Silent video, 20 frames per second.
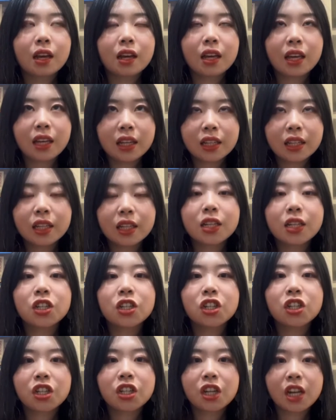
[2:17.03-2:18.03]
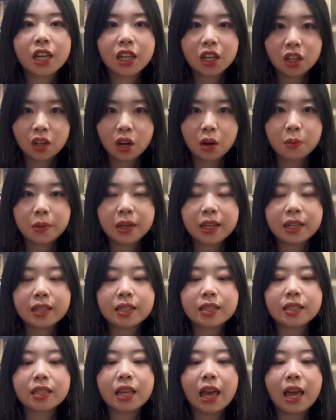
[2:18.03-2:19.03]
English,
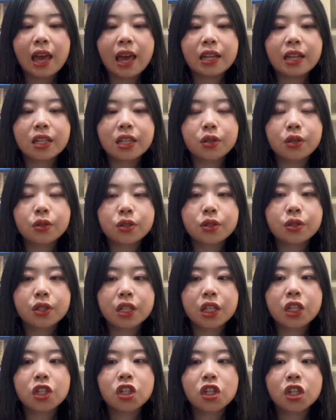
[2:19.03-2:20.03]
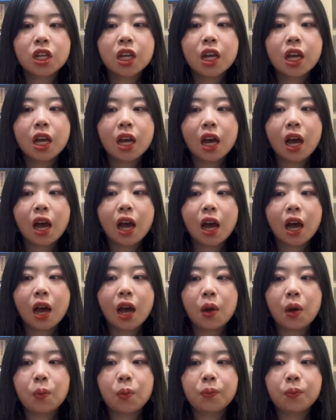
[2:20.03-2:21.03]
economics, and I also teach
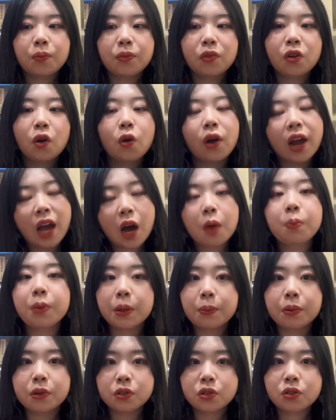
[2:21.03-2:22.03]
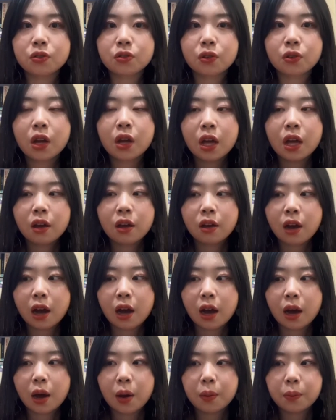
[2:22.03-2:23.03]
or help people to
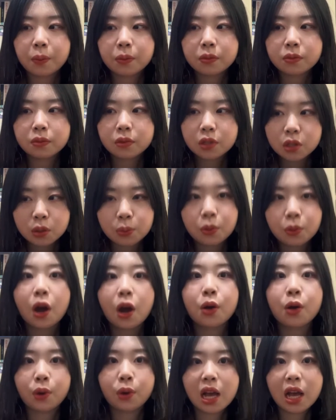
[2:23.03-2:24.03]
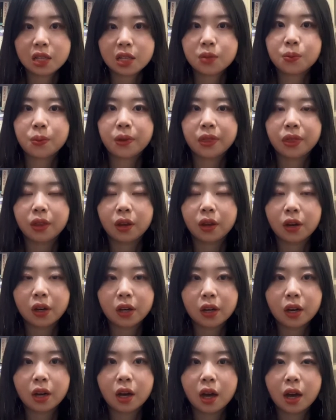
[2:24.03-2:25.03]
progress with
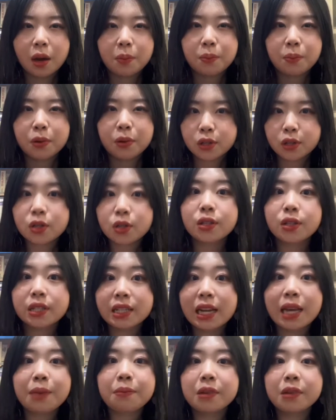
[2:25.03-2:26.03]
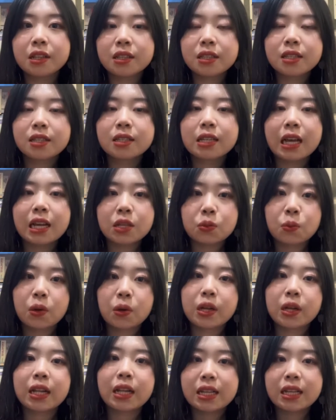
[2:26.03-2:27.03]
their personal statements as
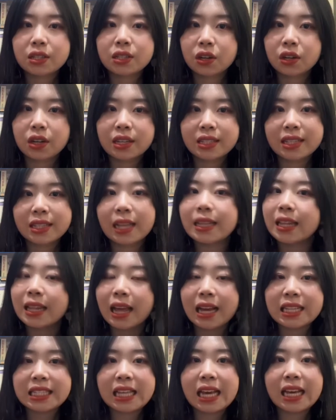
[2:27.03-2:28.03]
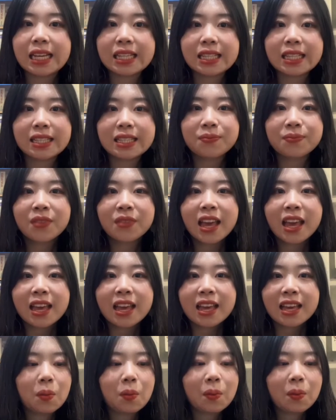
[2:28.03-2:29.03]
well as their extended essays.
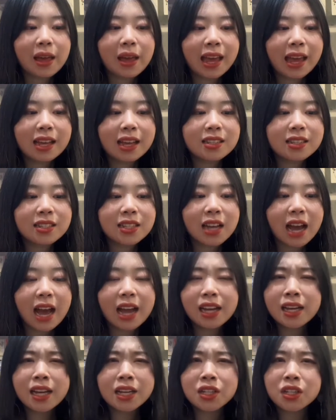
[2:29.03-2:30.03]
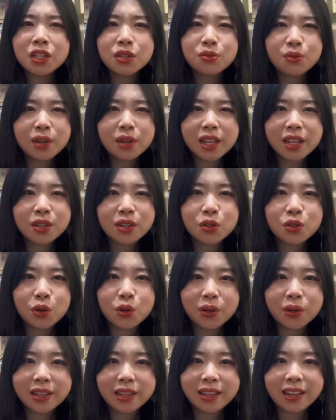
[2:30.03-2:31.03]
And I actually really
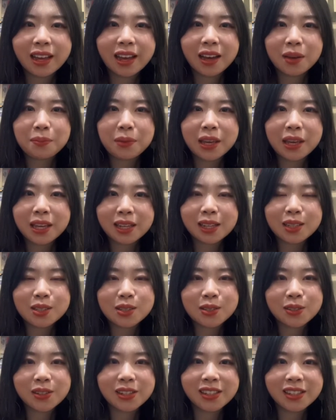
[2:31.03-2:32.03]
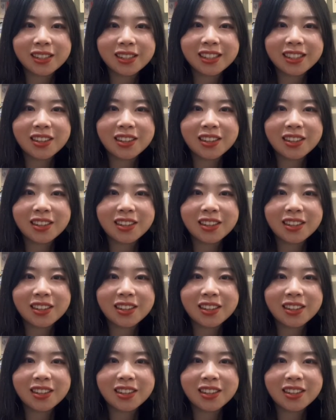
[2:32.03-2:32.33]
enjoy being a tutor.